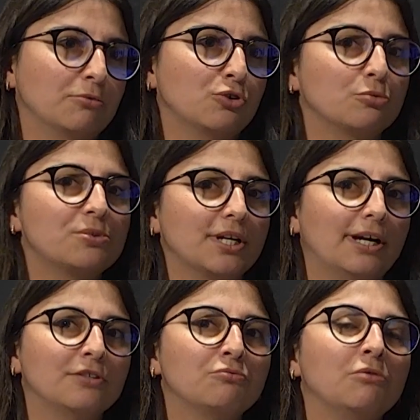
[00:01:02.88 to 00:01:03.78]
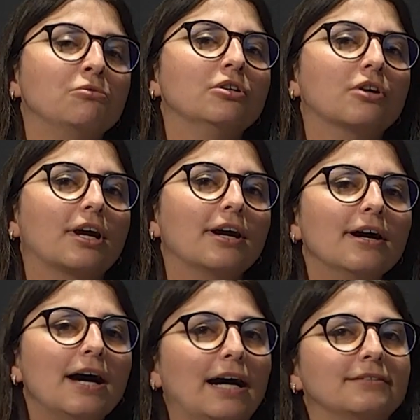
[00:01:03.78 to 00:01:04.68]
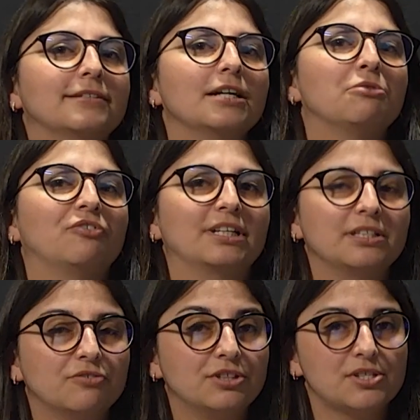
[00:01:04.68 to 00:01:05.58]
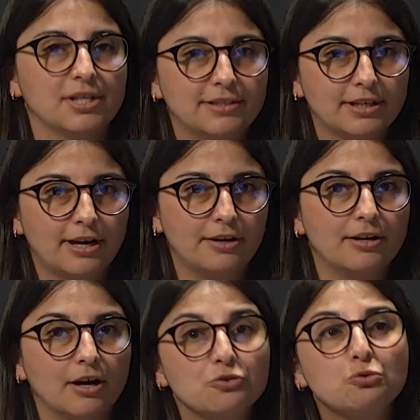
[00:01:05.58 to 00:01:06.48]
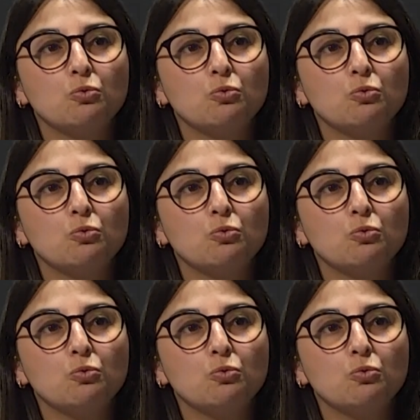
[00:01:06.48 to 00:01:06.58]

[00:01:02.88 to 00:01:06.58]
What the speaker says: groups. And when we look at the type of activities that they carry out,